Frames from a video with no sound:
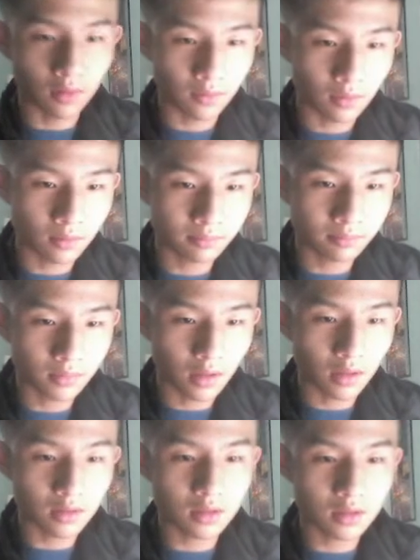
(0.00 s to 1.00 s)
for.
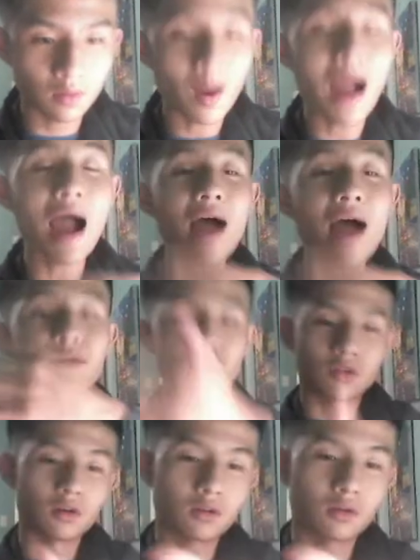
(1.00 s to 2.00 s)
And so
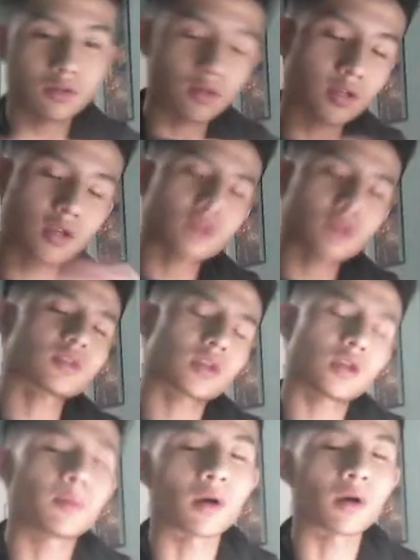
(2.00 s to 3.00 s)
so here's the key
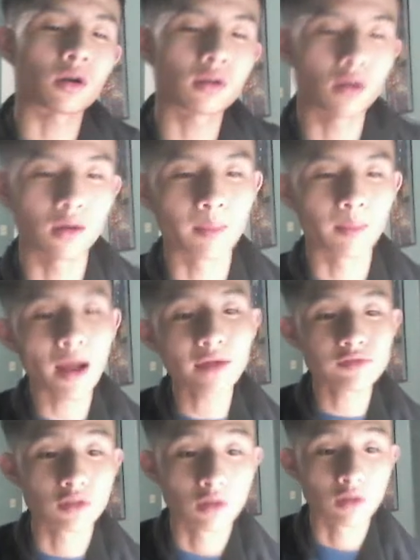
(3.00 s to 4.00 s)
part.
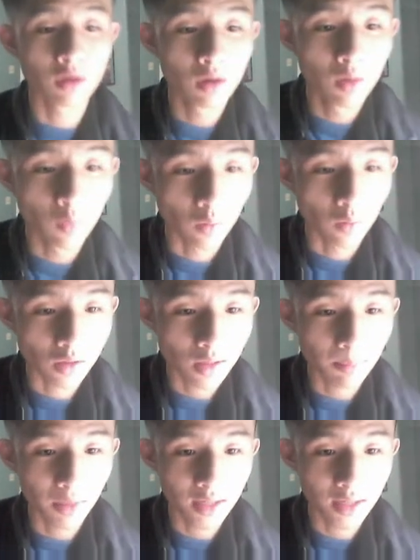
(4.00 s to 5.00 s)
After, we're gonna
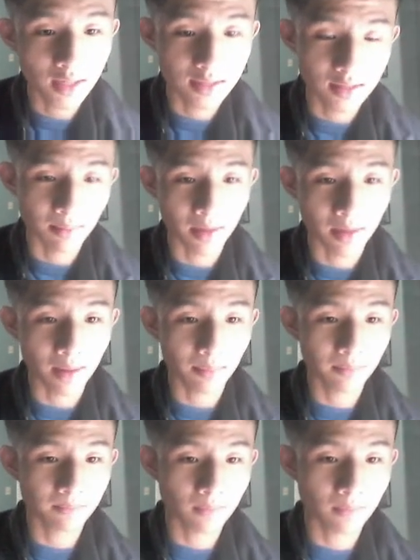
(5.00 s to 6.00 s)
put it into the map,
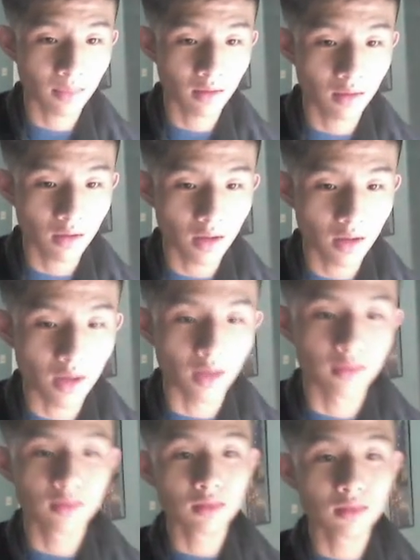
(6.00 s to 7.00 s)

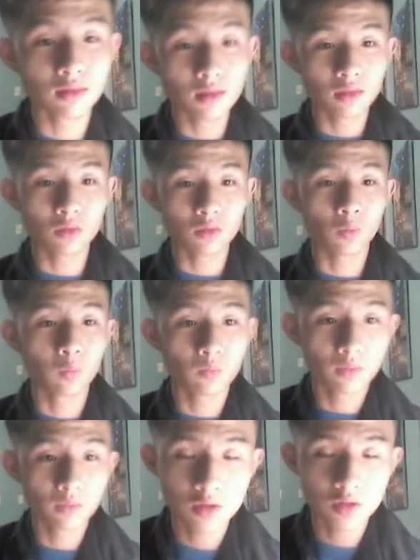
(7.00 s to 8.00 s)
and
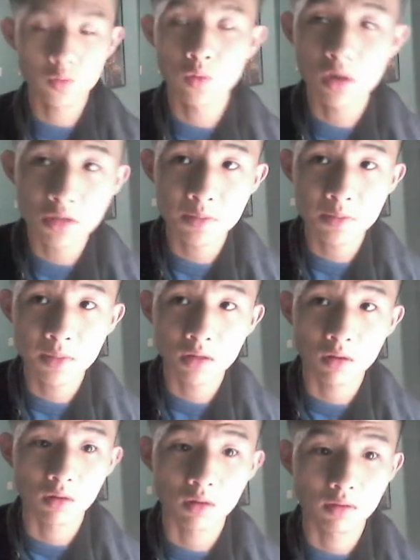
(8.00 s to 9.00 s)
this works
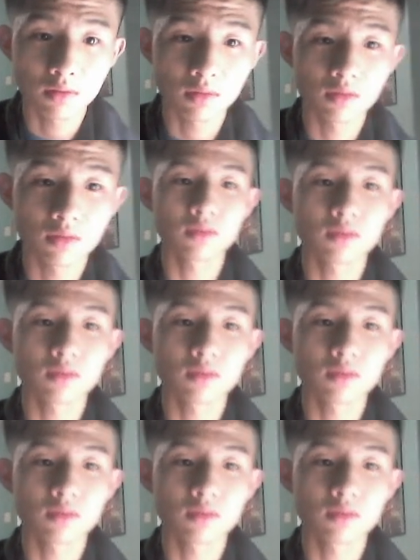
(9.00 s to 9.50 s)
the